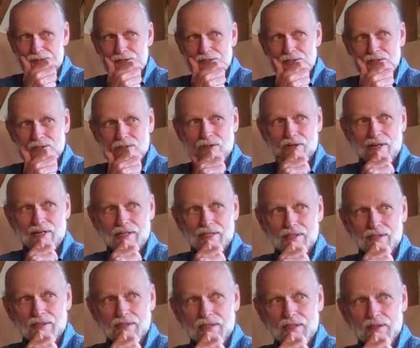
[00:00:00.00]
Just trying to
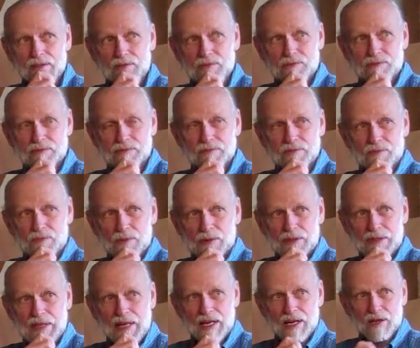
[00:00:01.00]
think of
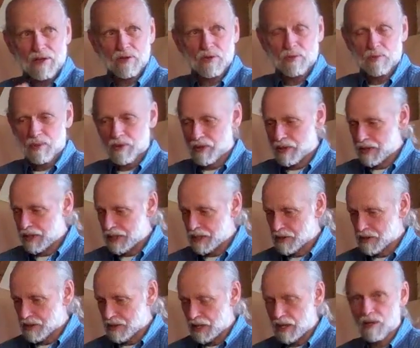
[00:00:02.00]
what that other word
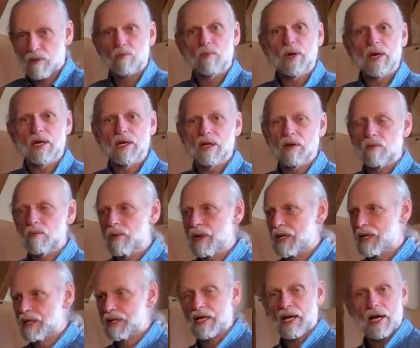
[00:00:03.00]
is.
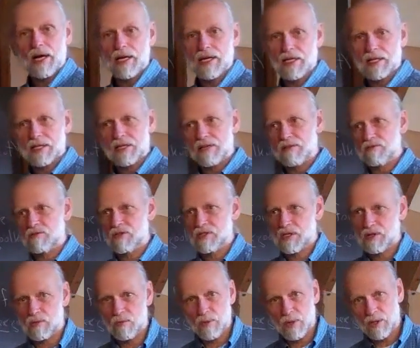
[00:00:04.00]
When Kaya gives
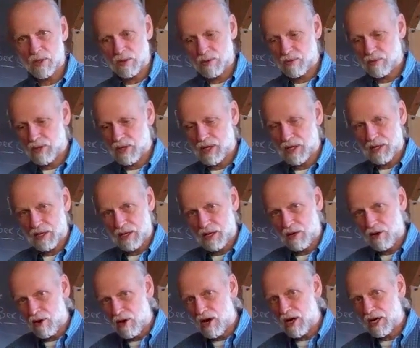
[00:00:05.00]
Willow a
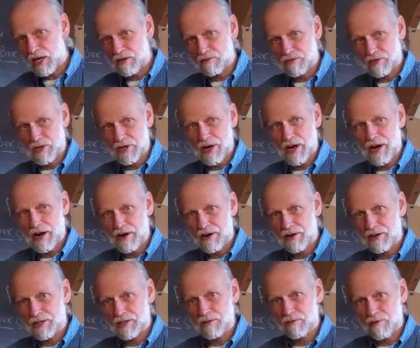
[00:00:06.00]
lock of her
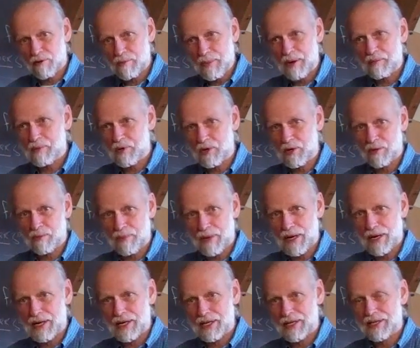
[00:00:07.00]
hair to remember her
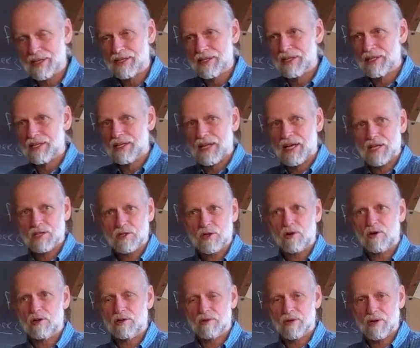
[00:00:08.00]
by, that's
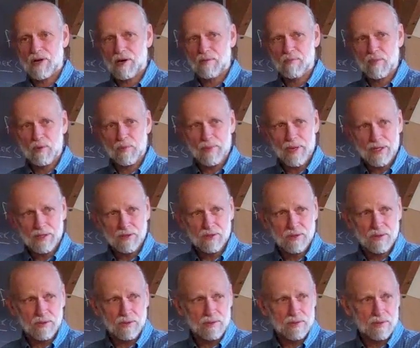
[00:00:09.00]
called a
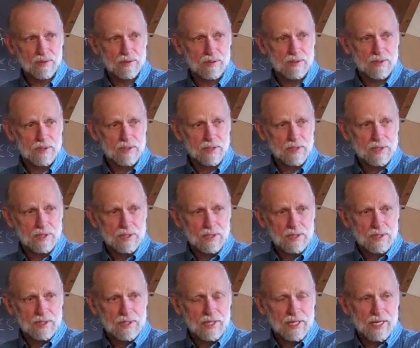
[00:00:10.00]
memento.
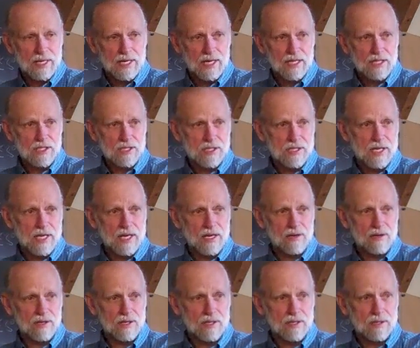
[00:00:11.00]
And I just
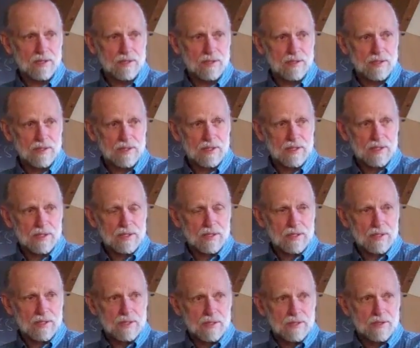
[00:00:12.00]
cannot
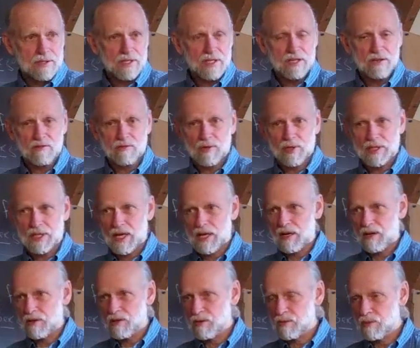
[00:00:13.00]
think of what that
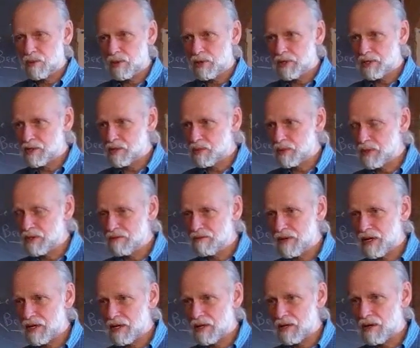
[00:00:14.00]
other word is. When you've
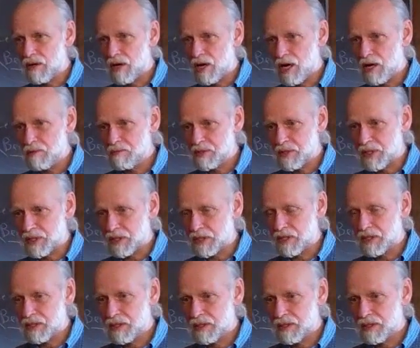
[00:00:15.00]
got an object